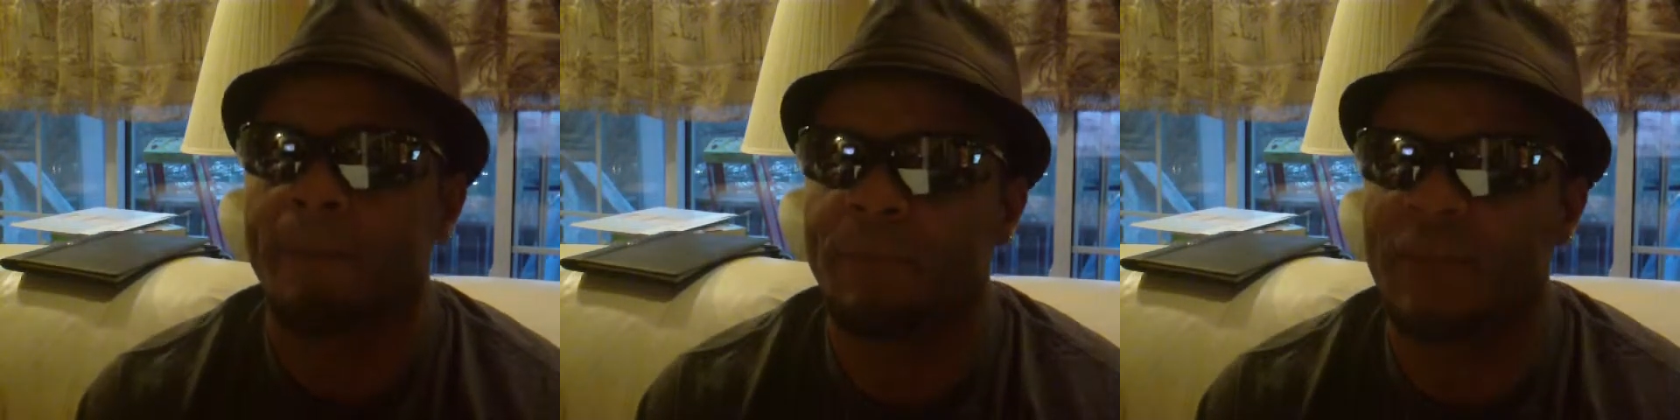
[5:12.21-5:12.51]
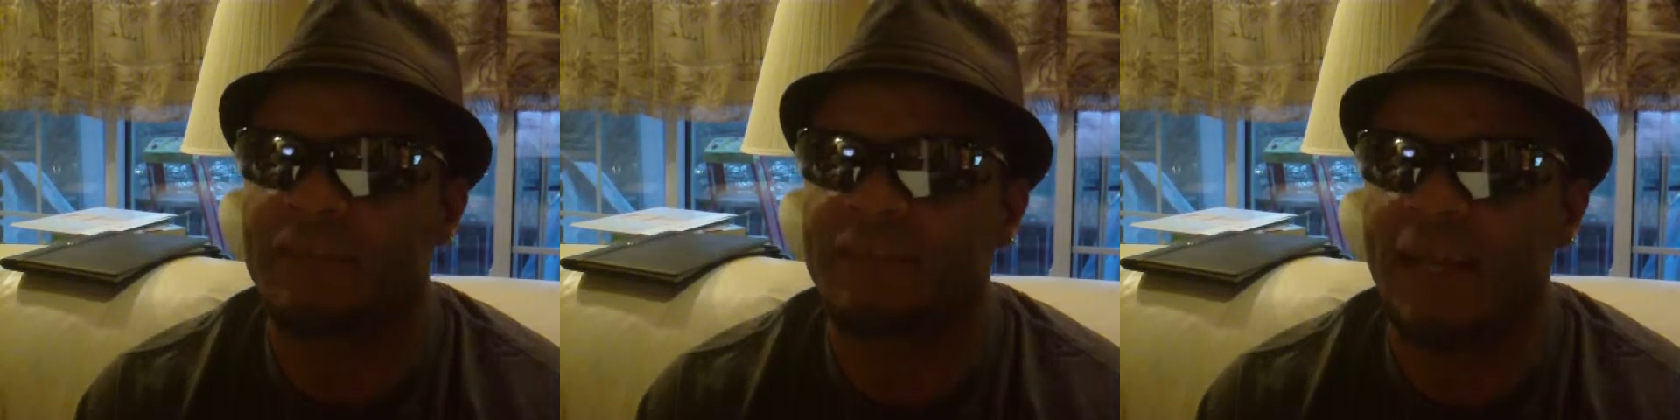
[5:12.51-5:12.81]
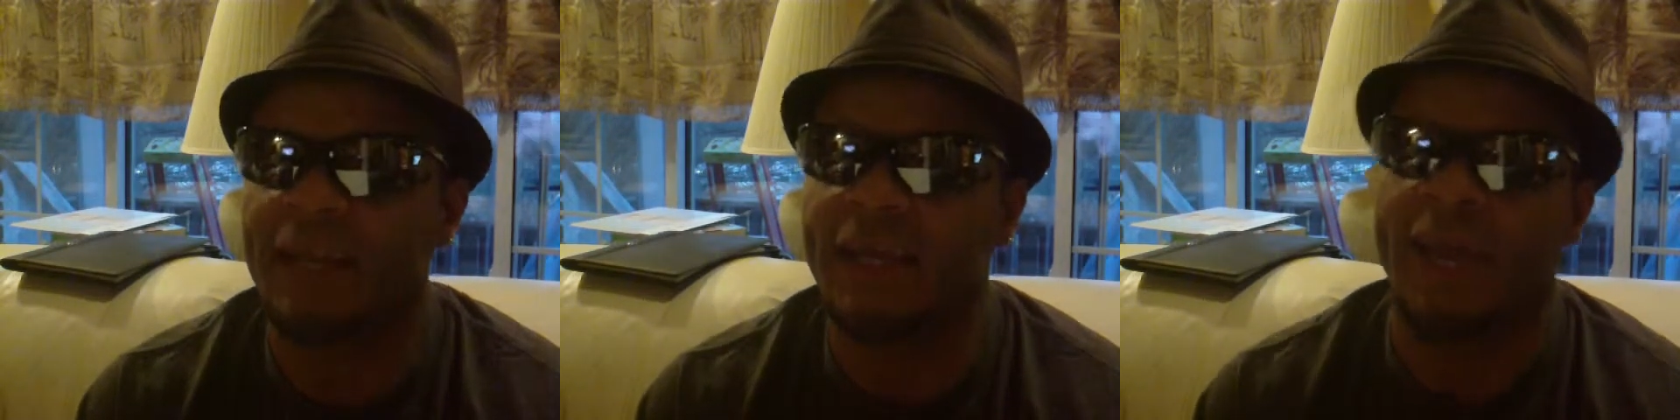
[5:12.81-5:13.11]
but
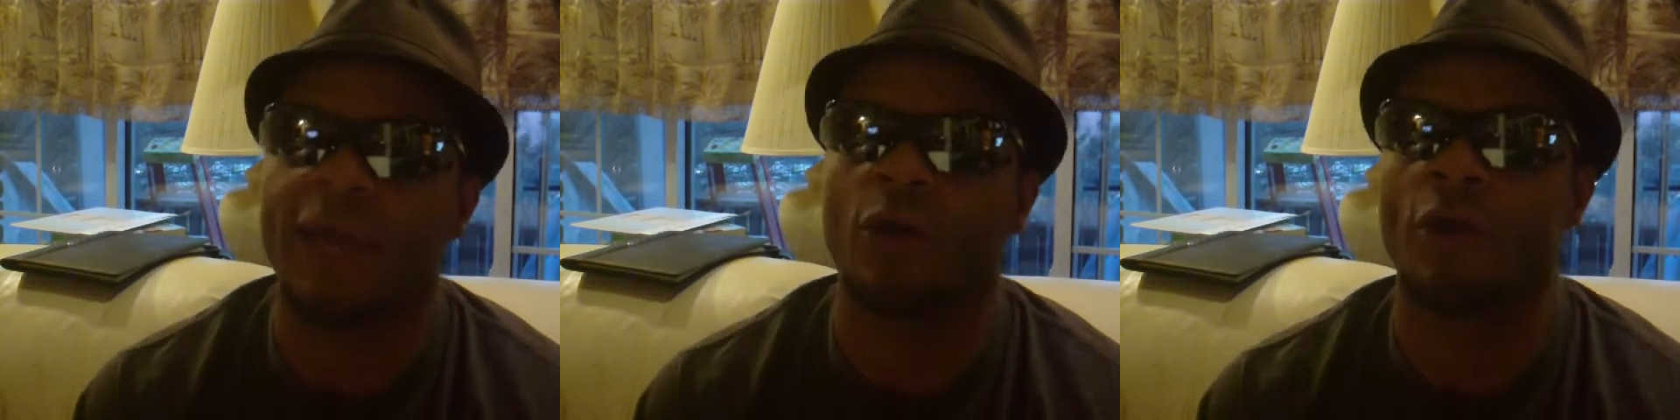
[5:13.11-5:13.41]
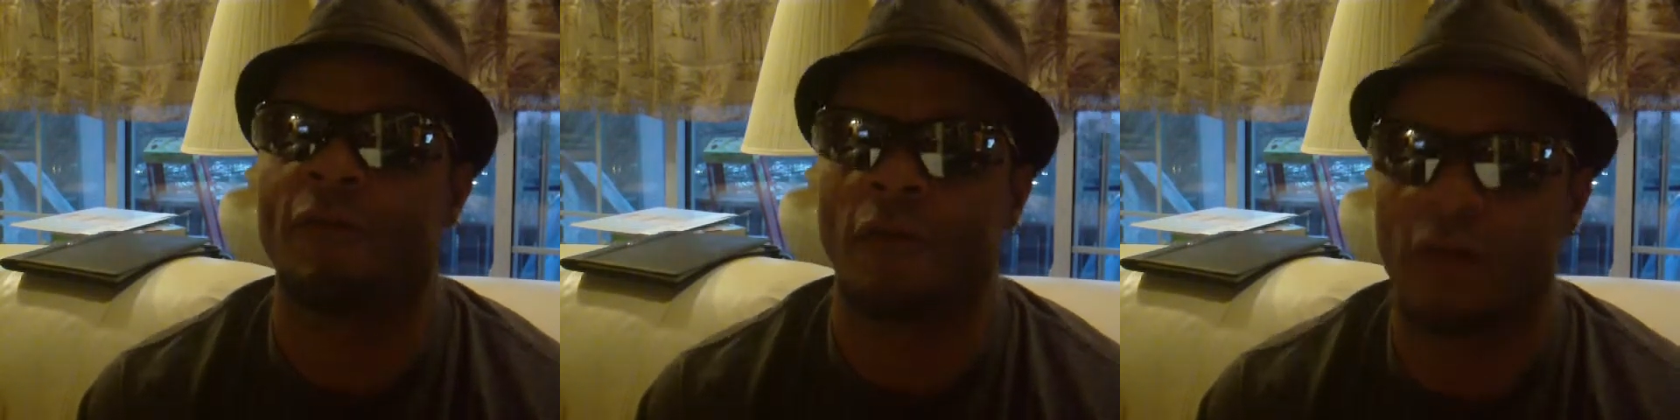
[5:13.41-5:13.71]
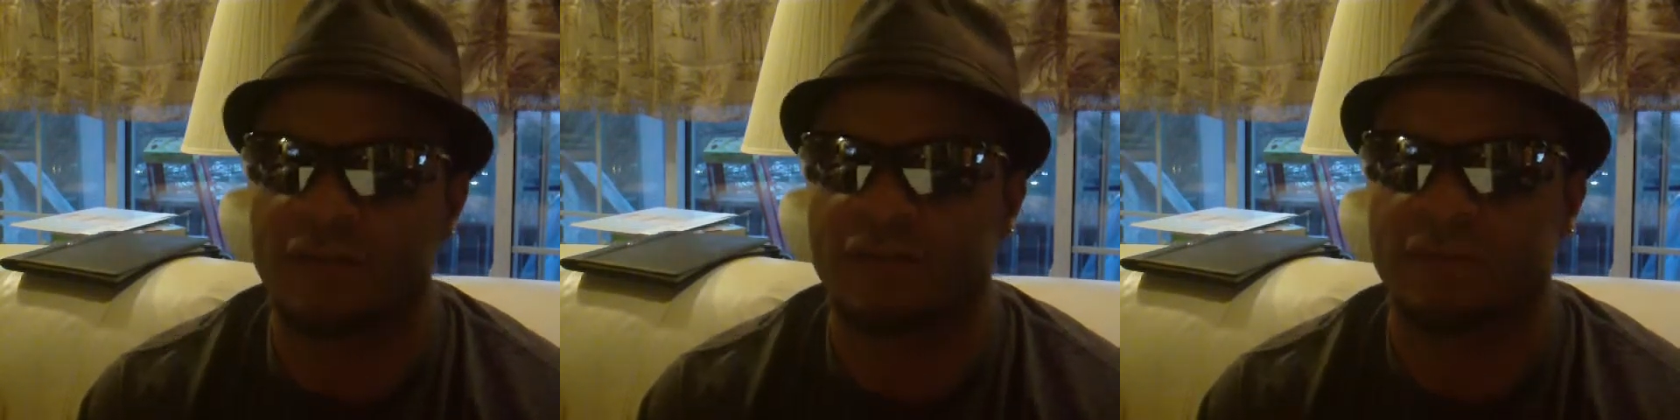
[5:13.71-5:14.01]
set a king over
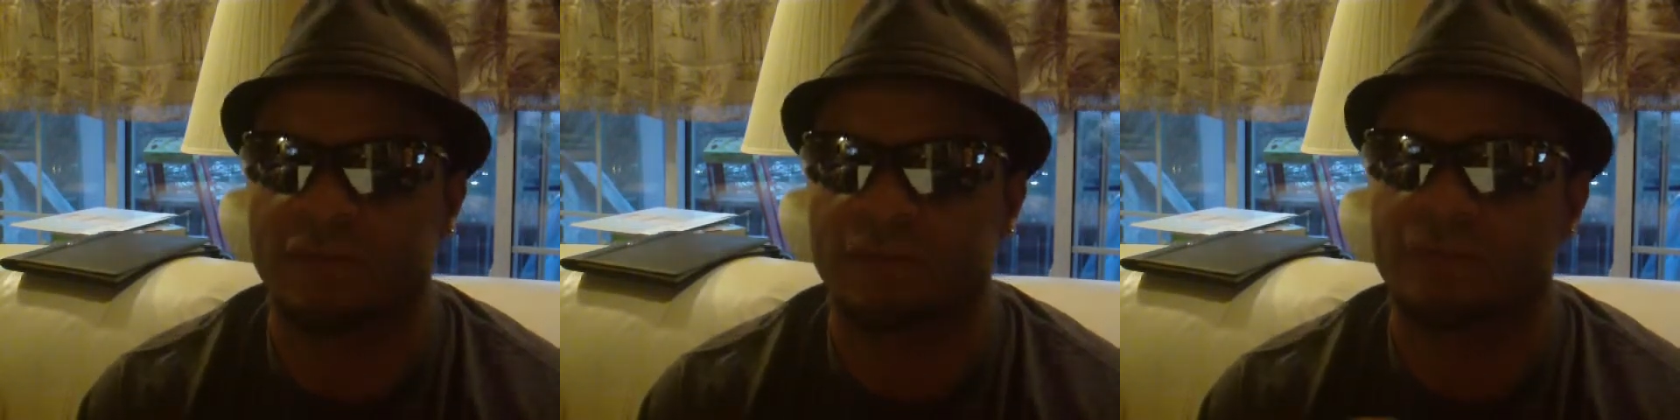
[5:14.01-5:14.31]
us.